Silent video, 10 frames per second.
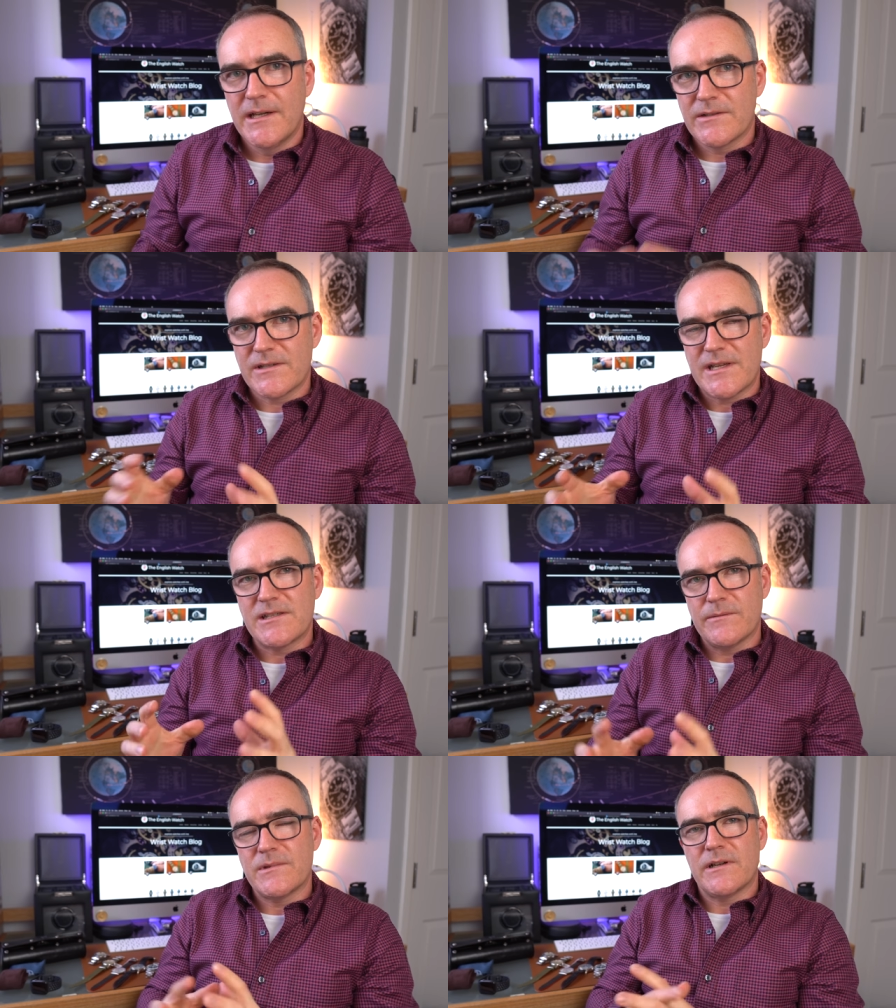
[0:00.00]
So as I said,
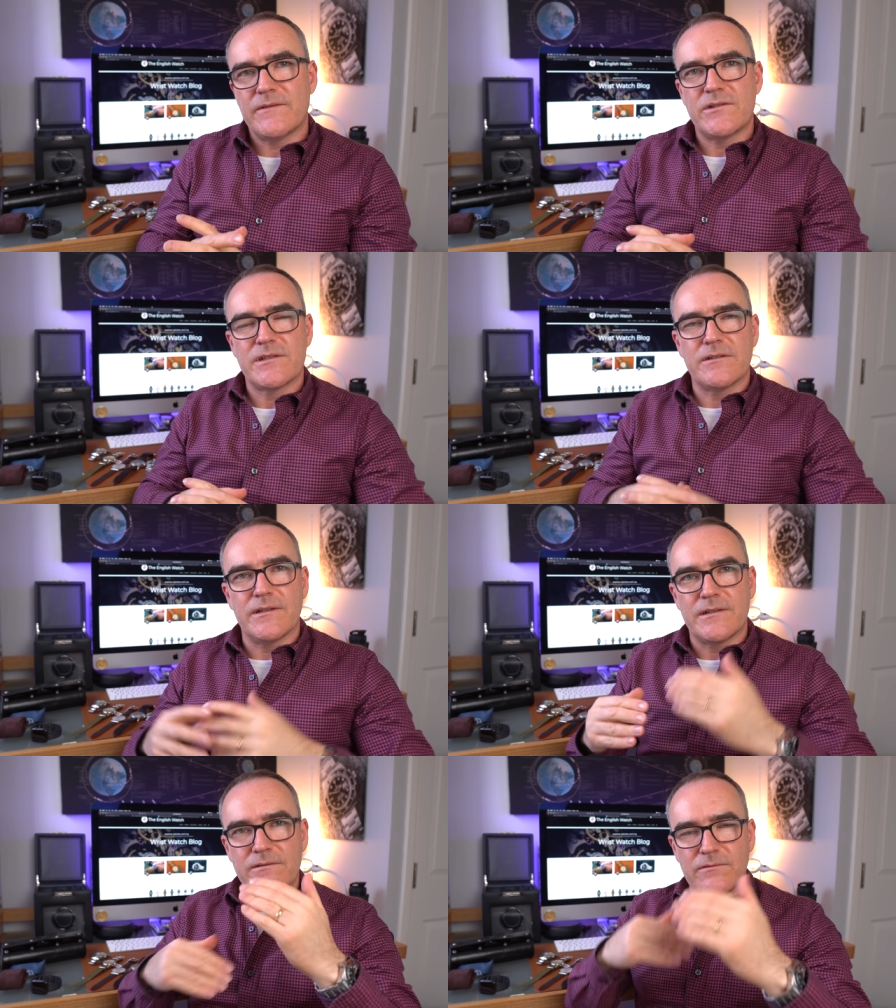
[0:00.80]
sometimes you just got
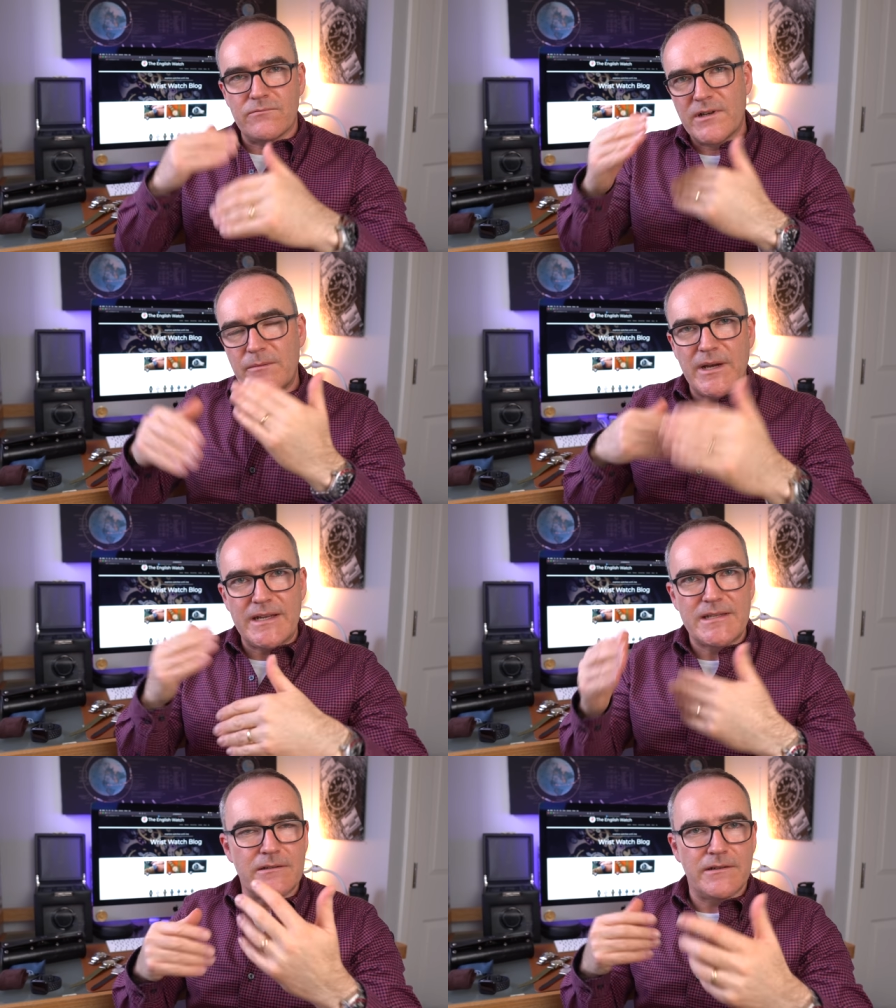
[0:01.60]
to sort of
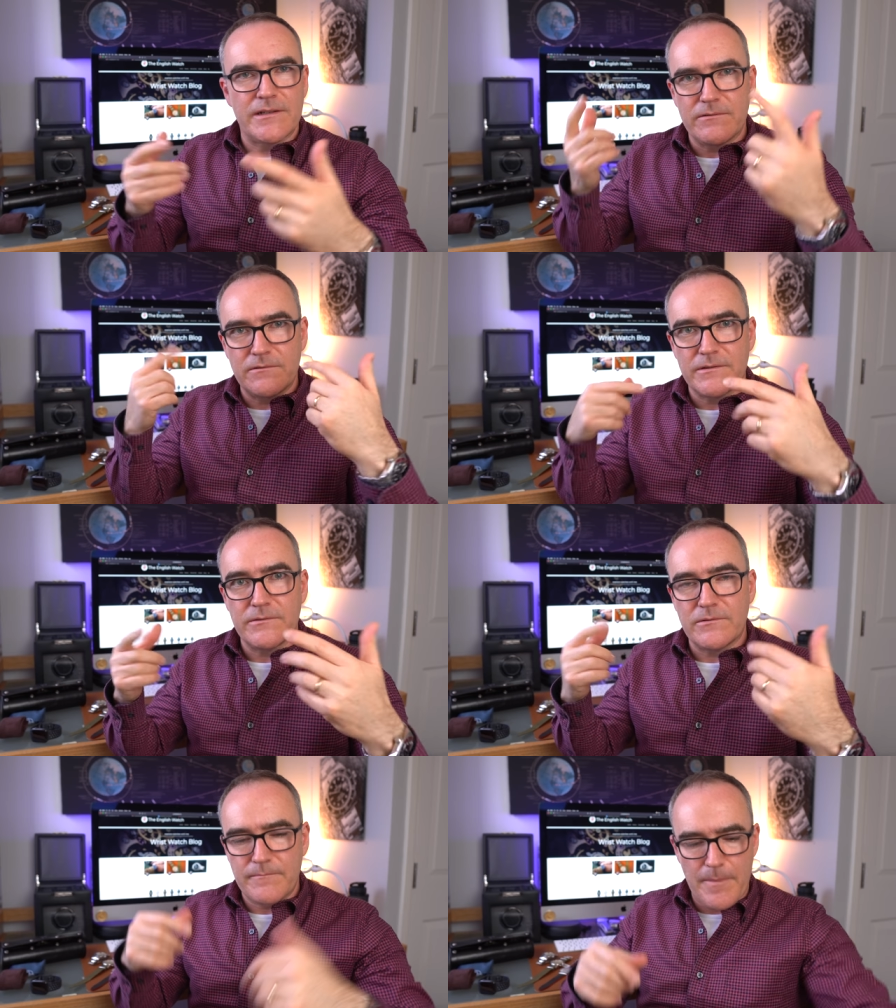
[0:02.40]
re-baseline your,
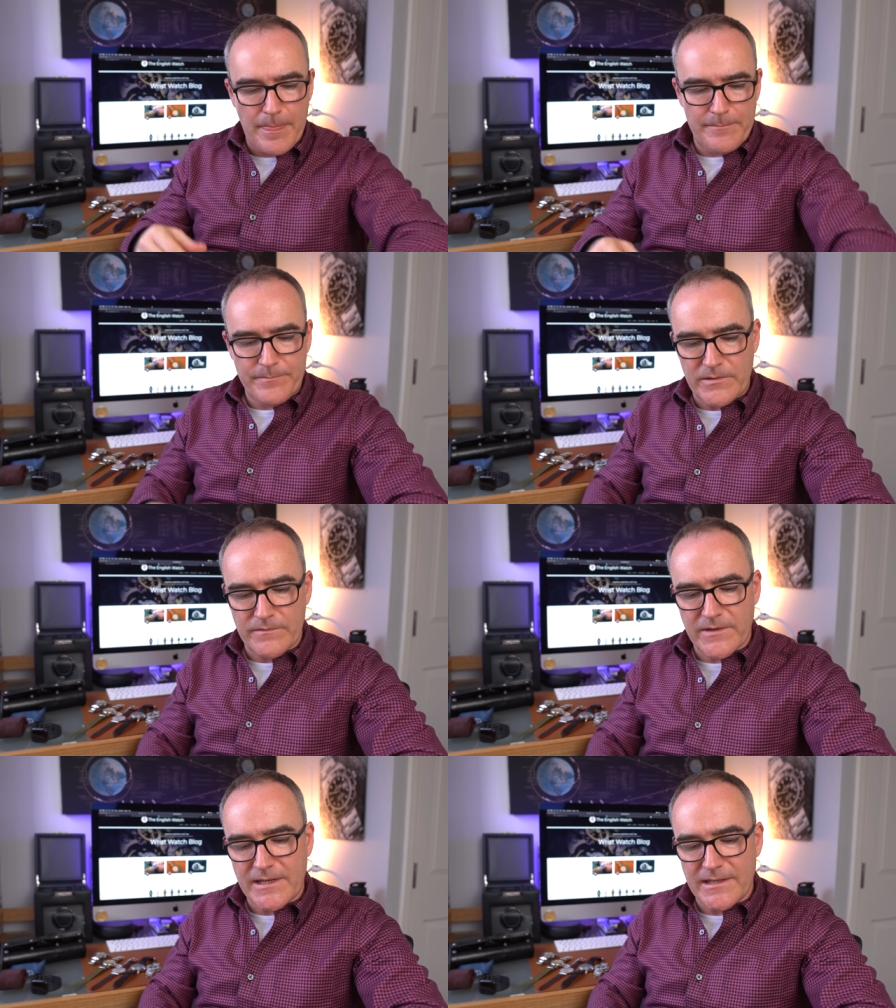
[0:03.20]
your, your
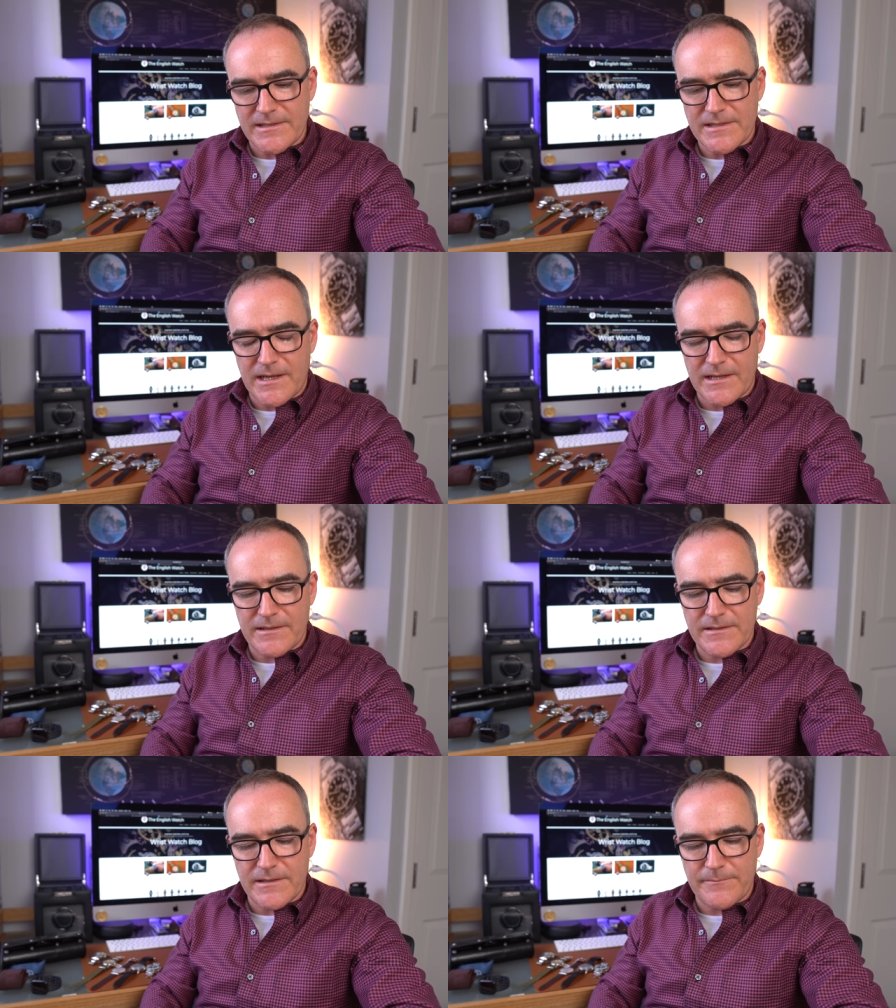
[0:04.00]
feelings
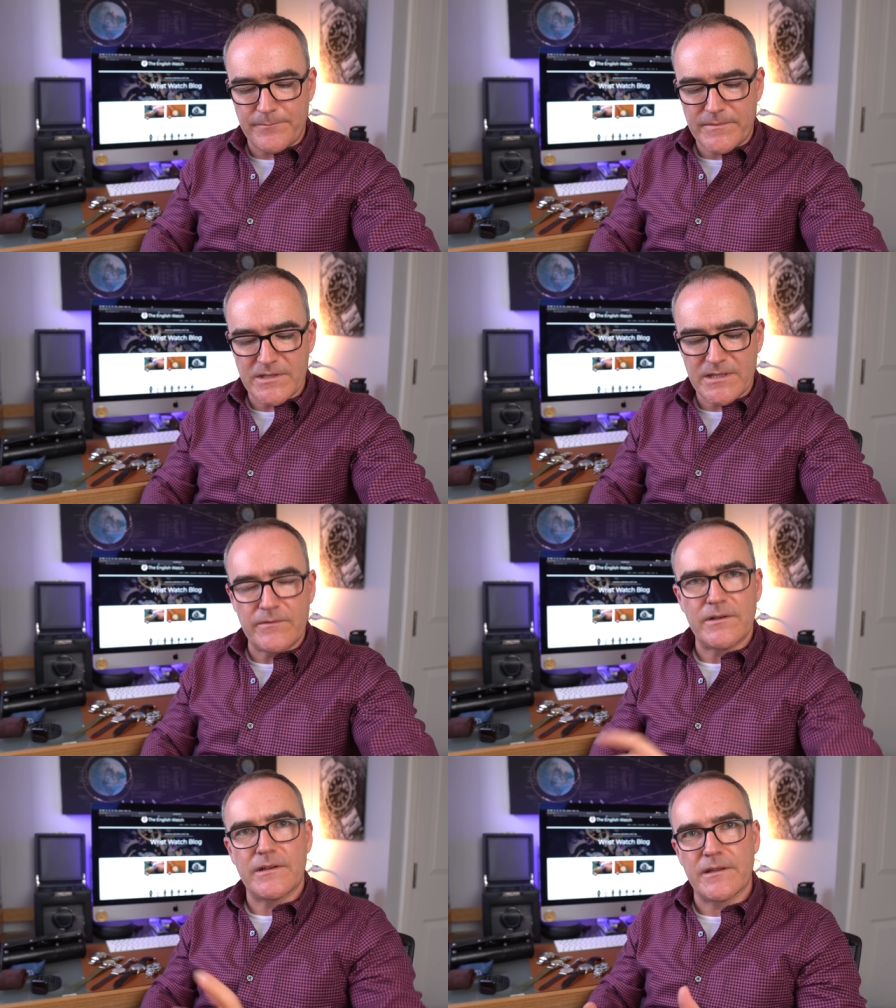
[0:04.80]
and um, just give
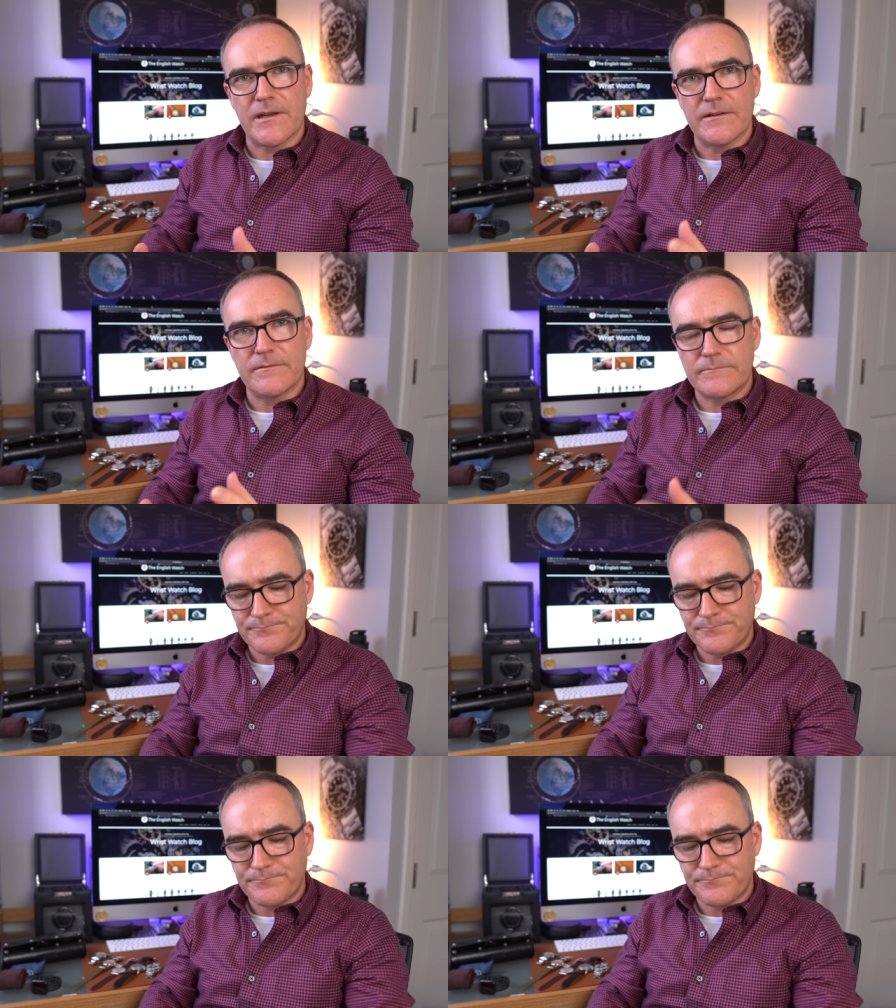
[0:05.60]
it another go.